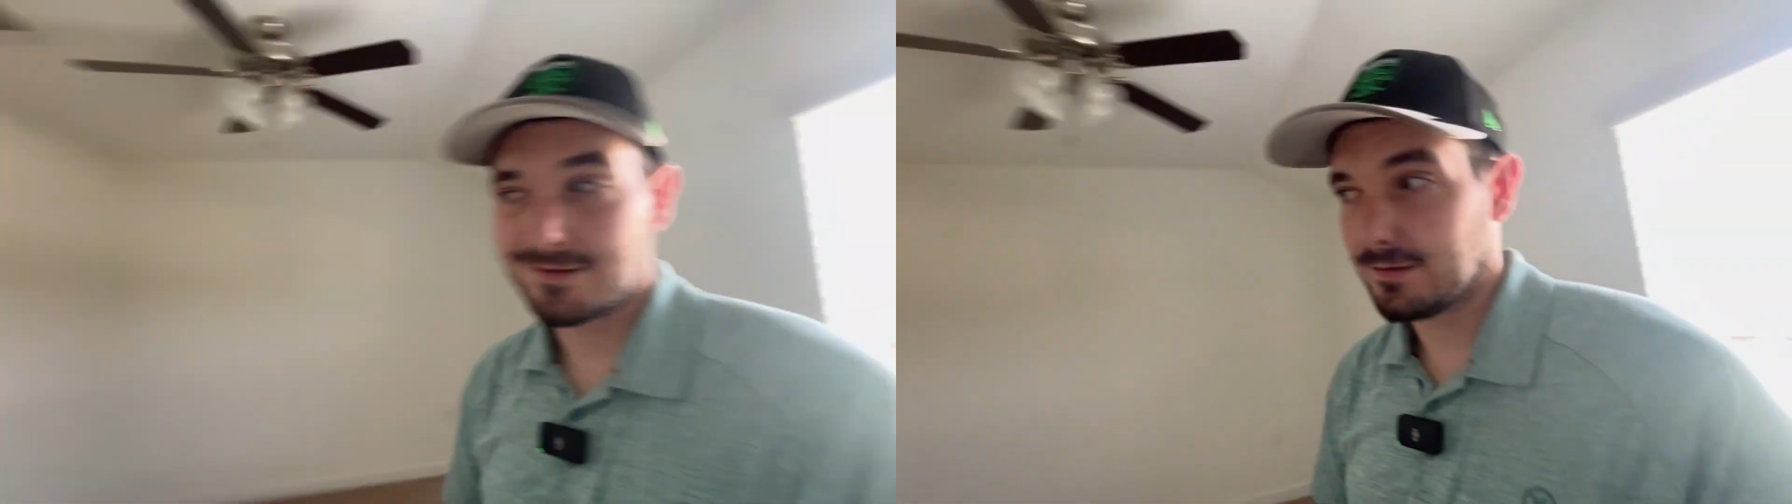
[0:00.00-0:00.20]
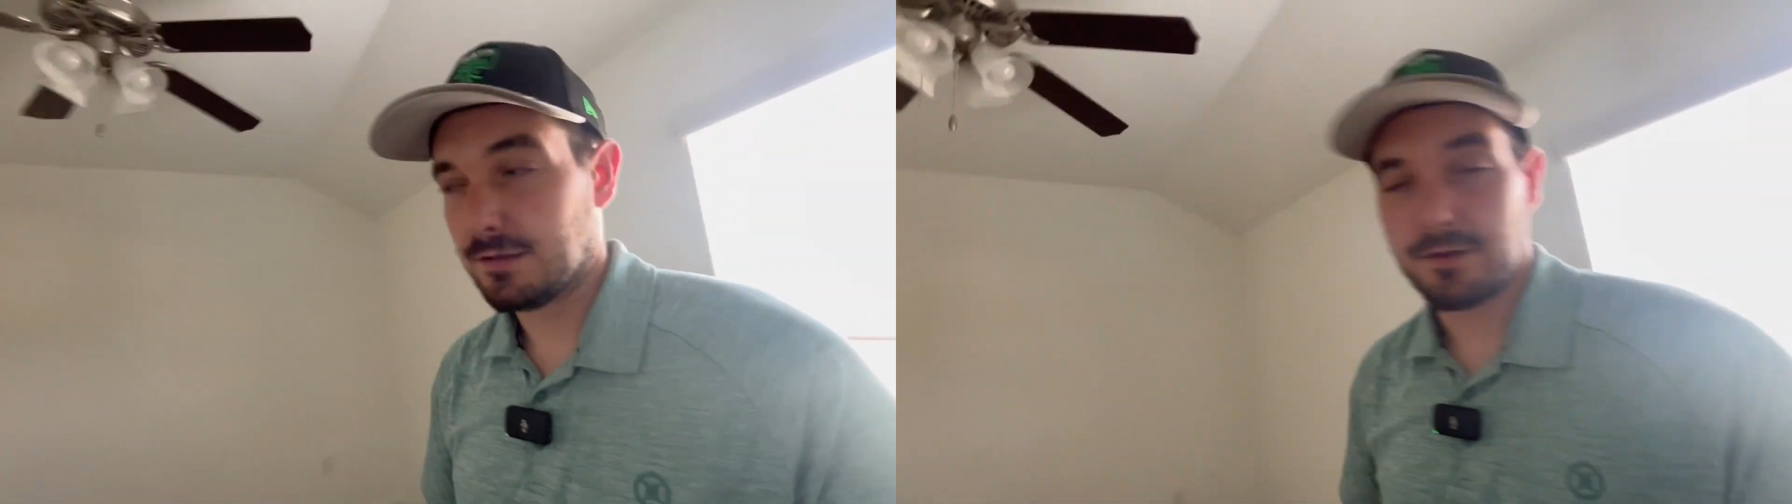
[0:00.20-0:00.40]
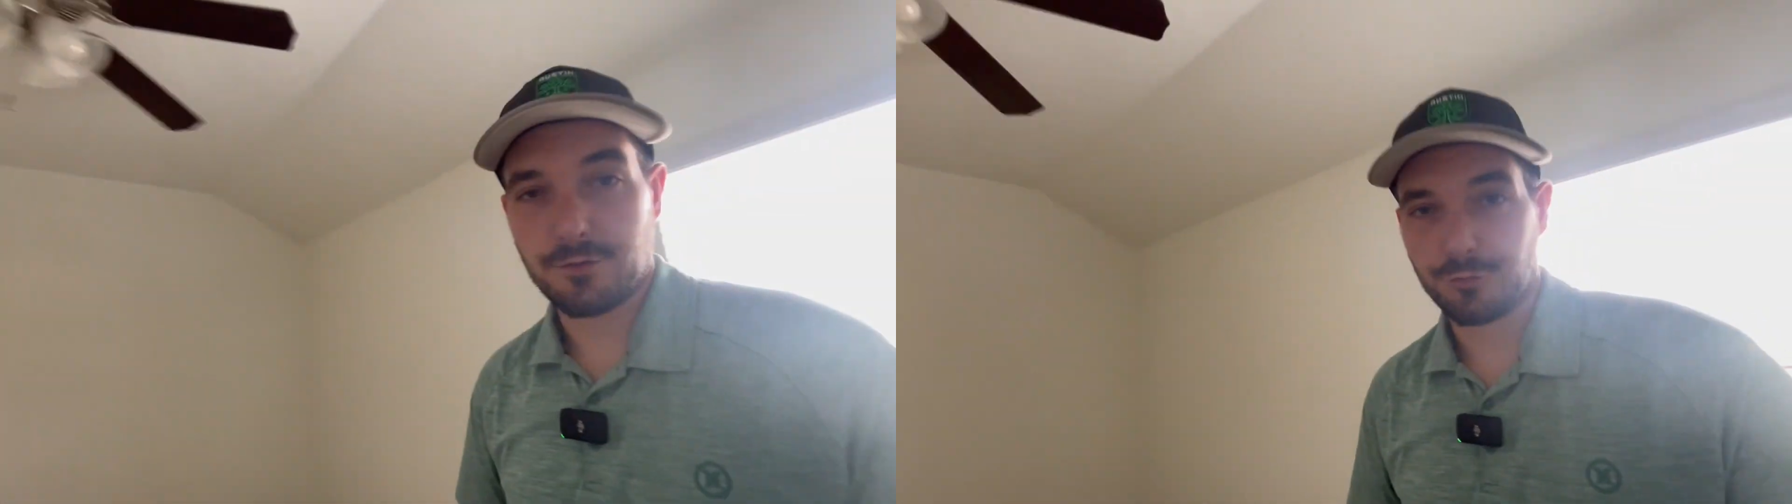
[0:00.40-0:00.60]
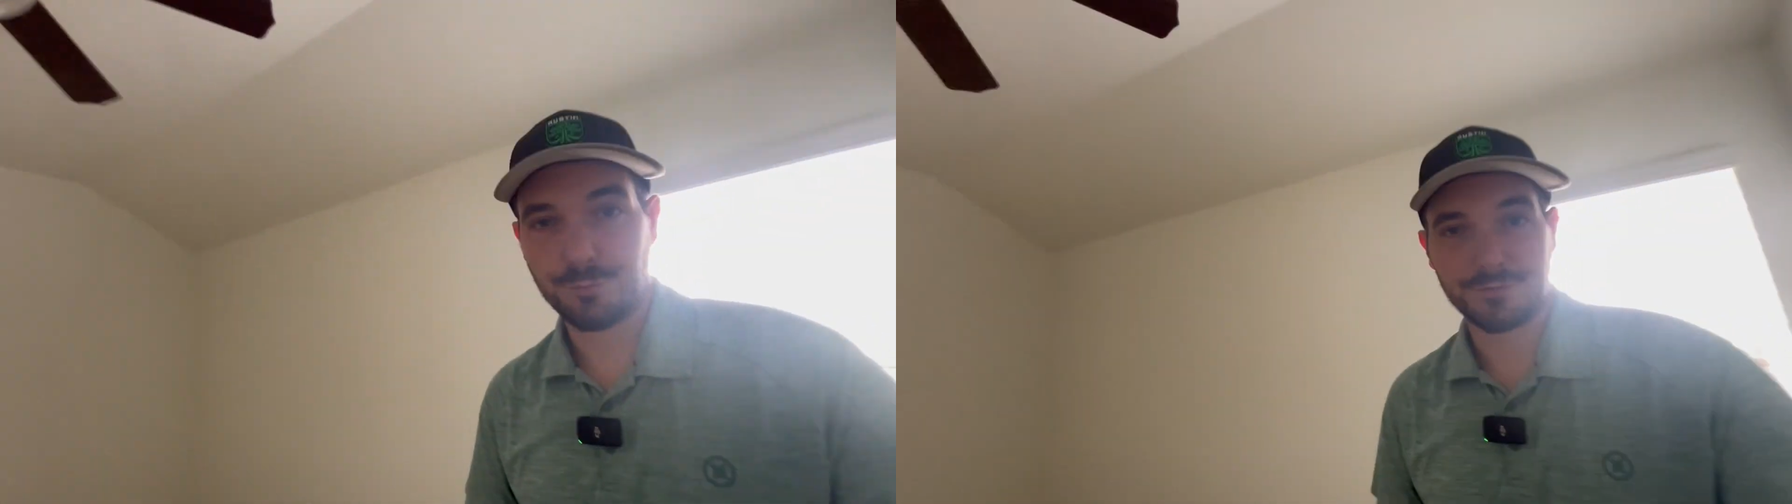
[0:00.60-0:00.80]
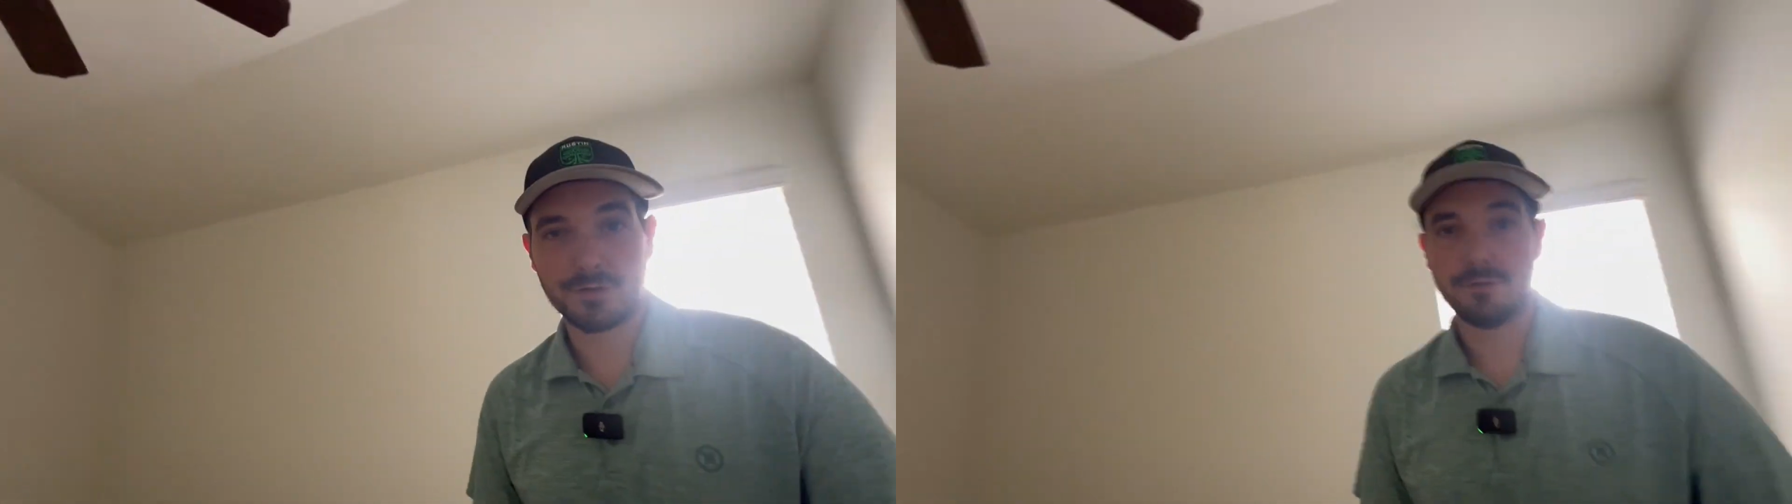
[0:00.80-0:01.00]
none of the
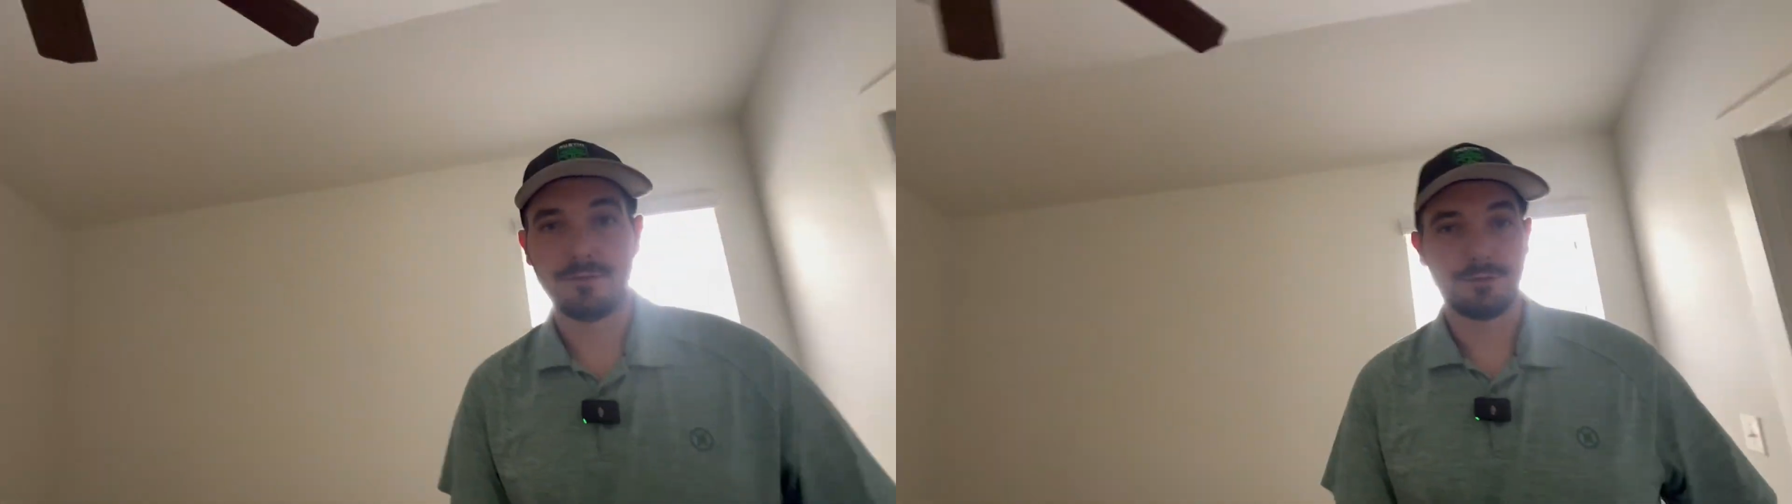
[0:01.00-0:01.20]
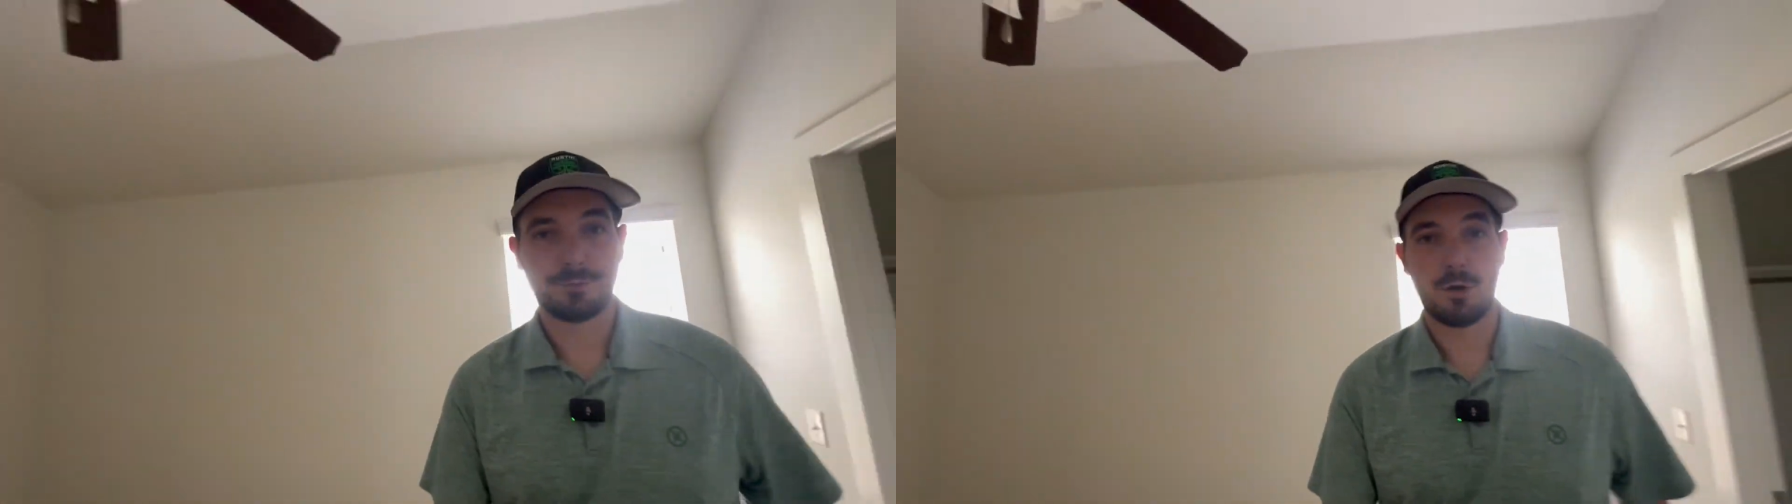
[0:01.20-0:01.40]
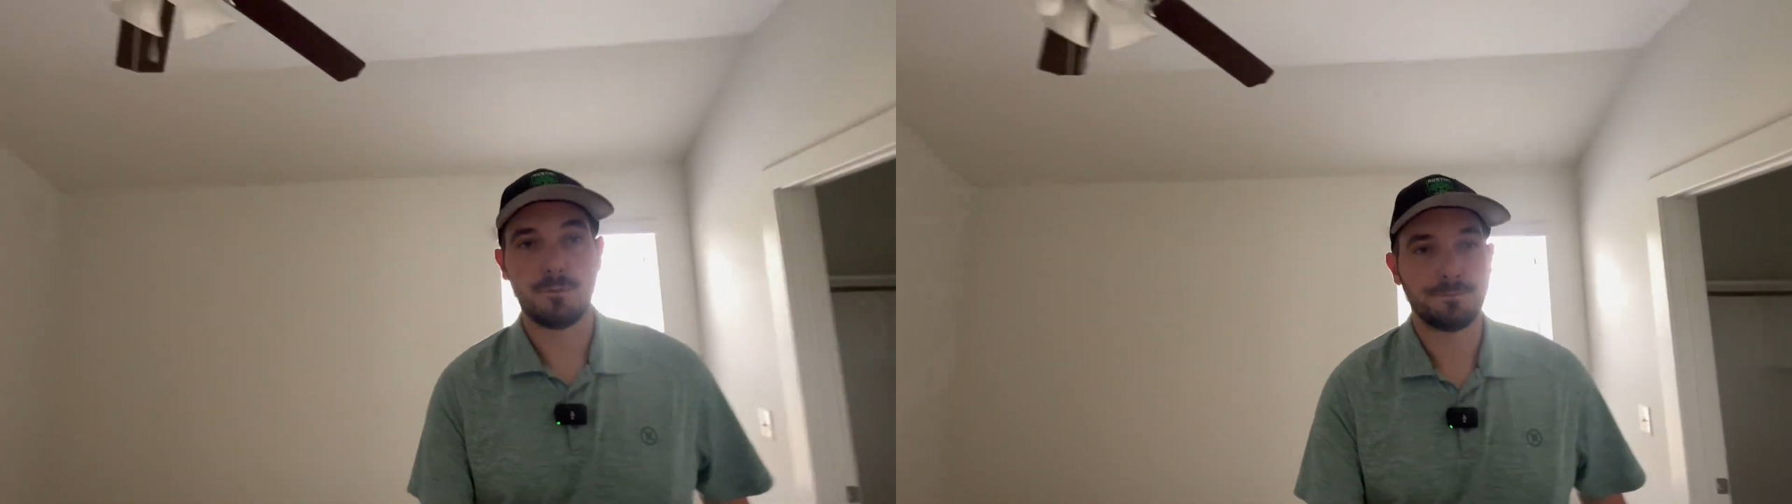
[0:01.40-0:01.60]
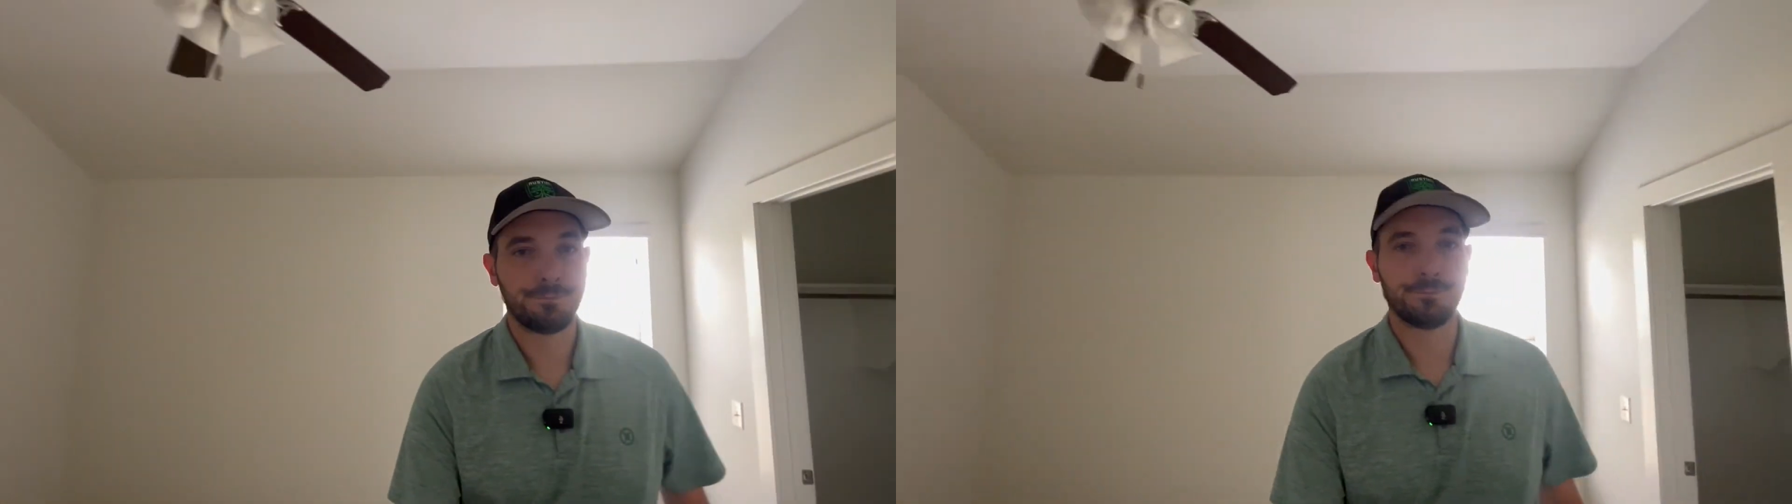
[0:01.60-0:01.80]
rooms are gonna feel small.